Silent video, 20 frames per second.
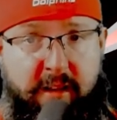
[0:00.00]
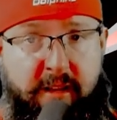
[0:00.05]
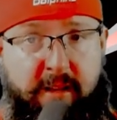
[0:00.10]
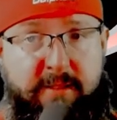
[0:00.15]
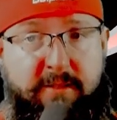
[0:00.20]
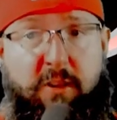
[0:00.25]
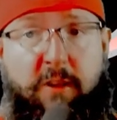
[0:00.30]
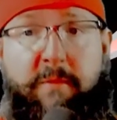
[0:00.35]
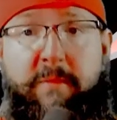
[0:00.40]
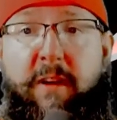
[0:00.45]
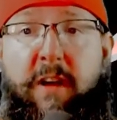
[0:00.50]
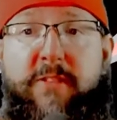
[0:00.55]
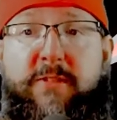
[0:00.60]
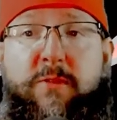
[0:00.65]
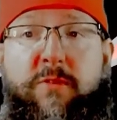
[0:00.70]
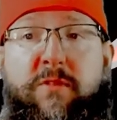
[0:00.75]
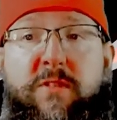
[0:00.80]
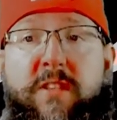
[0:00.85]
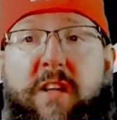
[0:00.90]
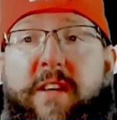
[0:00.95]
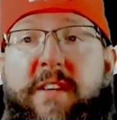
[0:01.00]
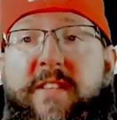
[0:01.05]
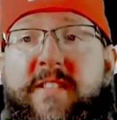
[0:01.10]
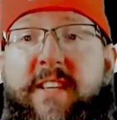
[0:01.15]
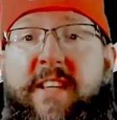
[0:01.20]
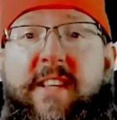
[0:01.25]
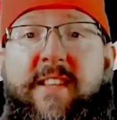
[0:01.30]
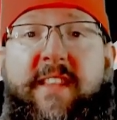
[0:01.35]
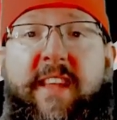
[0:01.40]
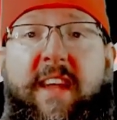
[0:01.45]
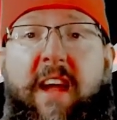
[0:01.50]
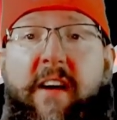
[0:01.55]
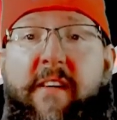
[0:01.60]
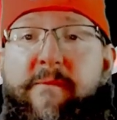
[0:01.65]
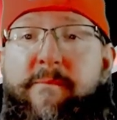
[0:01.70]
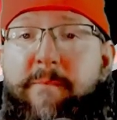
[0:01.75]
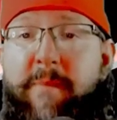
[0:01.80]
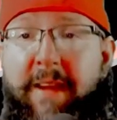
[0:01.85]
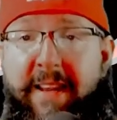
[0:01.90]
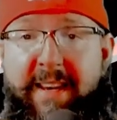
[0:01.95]
Tobi also goes on to say that they
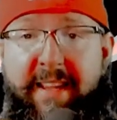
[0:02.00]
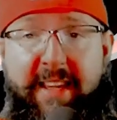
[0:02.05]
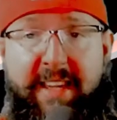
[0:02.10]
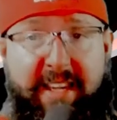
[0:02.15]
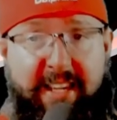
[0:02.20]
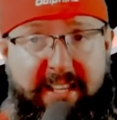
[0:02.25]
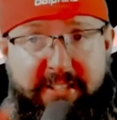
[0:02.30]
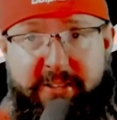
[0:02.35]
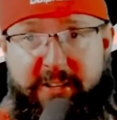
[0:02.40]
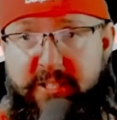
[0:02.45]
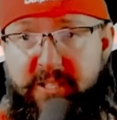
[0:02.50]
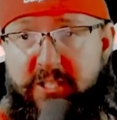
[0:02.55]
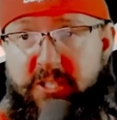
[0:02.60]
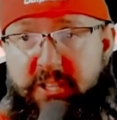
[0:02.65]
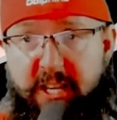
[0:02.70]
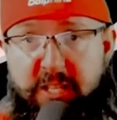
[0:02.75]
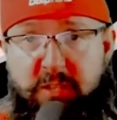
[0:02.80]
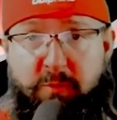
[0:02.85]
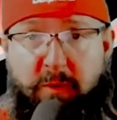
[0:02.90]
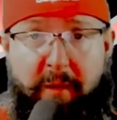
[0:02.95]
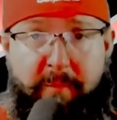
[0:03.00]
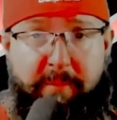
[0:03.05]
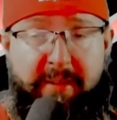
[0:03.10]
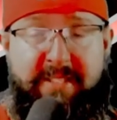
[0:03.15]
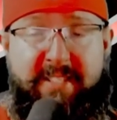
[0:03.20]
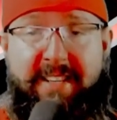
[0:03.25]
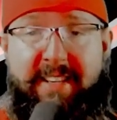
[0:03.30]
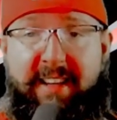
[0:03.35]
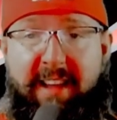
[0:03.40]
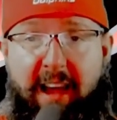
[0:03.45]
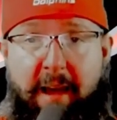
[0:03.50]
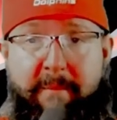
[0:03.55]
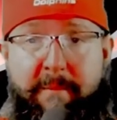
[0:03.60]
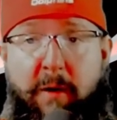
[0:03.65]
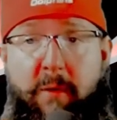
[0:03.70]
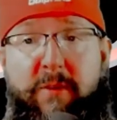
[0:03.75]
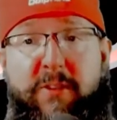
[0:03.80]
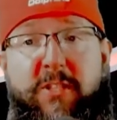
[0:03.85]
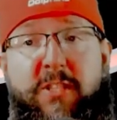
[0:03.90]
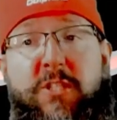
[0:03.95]
have made it easier to change weapons in combat,
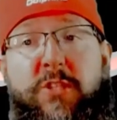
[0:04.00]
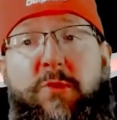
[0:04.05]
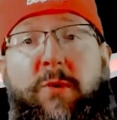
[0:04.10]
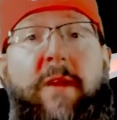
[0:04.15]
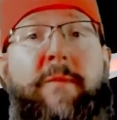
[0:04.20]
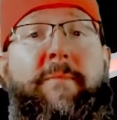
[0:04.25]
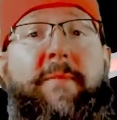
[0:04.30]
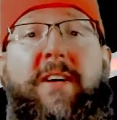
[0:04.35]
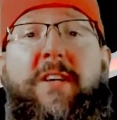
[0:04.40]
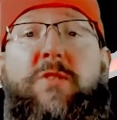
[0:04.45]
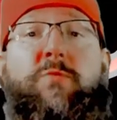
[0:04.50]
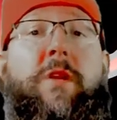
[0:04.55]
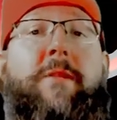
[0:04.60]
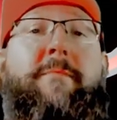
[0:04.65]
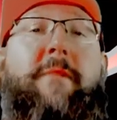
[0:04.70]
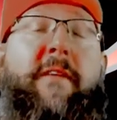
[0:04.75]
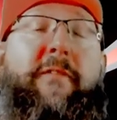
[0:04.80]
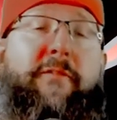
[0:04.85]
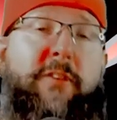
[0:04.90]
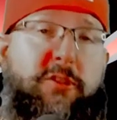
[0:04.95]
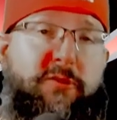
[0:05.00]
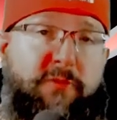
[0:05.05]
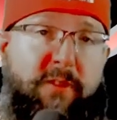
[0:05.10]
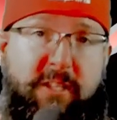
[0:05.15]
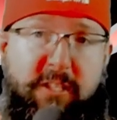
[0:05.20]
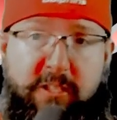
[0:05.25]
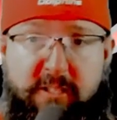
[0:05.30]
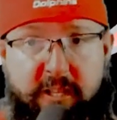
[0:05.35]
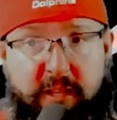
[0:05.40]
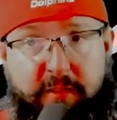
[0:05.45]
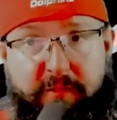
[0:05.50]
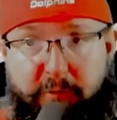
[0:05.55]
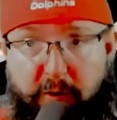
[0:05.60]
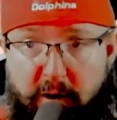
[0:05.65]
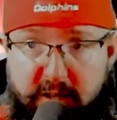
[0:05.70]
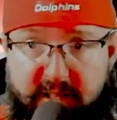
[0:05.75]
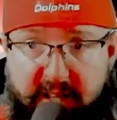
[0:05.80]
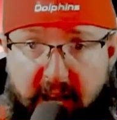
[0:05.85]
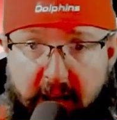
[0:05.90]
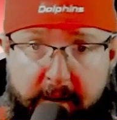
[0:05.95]
which is great because one of my frustrations in the
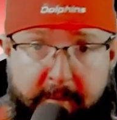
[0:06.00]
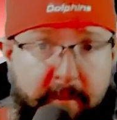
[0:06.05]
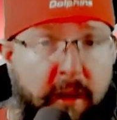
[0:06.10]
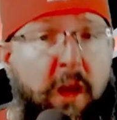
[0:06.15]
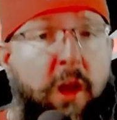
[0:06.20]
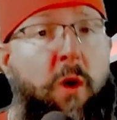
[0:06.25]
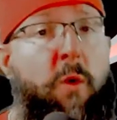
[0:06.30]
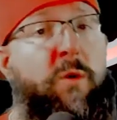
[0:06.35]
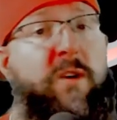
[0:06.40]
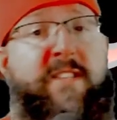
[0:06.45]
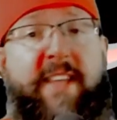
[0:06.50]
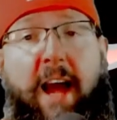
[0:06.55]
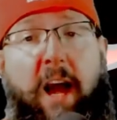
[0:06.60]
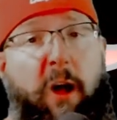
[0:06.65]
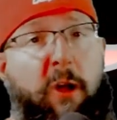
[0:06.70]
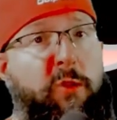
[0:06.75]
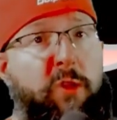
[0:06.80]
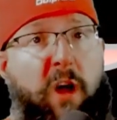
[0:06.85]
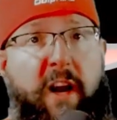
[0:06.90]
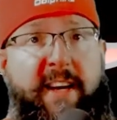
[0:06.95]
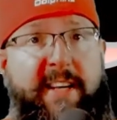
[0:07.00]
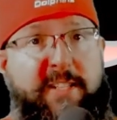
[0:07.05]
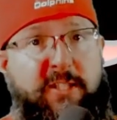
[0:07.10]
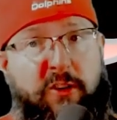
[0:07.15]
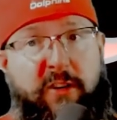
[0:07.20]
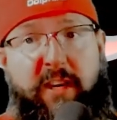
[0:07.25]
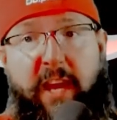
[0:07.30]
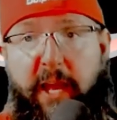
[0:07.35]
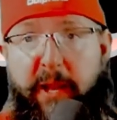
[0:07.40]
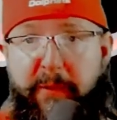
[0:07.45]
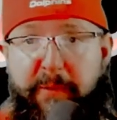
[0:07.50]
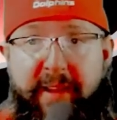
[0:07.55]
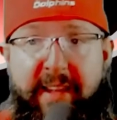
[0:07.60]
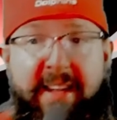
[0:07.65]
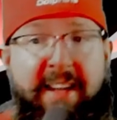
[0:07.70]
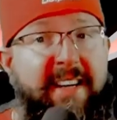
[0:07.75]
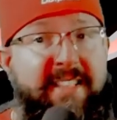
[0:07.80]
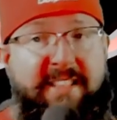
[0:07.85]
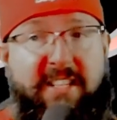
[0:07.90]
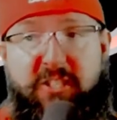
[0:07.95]
first game was how long it took Henry
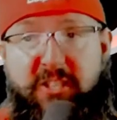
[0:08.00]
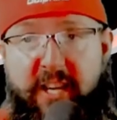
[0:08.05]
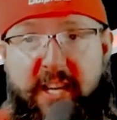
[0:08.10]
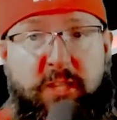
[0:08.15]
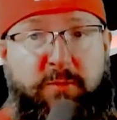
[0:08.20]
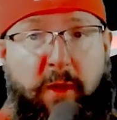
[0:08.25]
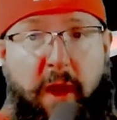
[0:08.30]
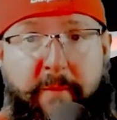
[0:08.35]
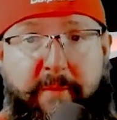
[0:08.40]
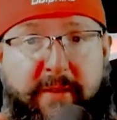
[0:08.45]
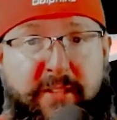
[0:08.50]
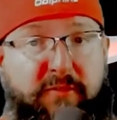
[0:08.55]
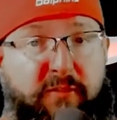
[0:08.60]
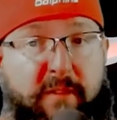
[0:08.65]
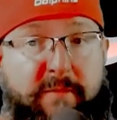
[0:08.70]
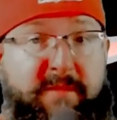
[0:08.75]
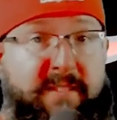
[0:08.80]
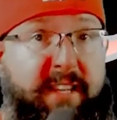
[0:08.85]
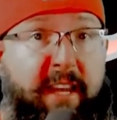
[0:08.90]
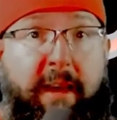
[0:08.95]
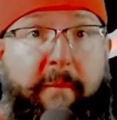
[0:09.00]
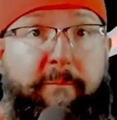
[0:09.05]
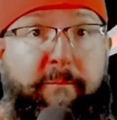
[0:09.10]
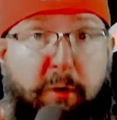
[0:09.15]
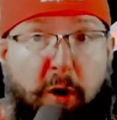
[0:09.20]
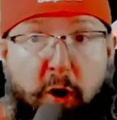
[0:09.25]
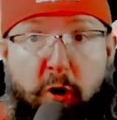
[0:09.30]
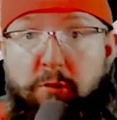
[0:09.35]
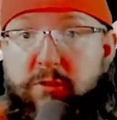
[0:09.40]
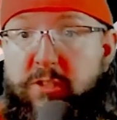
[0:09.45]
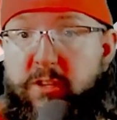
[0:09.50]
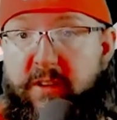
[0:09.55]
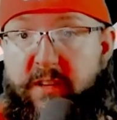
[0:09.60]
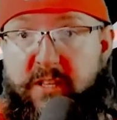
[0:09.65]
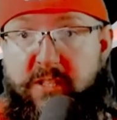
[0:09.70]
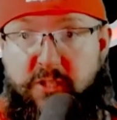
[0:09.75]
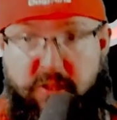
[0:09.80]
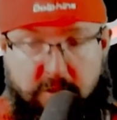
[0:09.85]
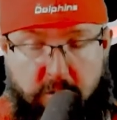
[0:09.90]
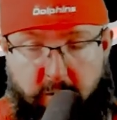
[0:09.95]
to change weapons from, say, a bow to his
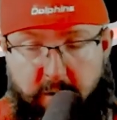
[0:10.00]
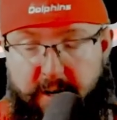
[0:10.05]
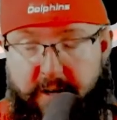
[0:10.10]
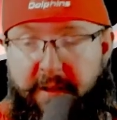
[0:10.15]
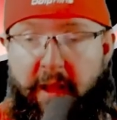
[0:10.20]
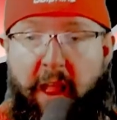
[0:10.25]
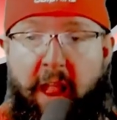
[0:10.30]
sword.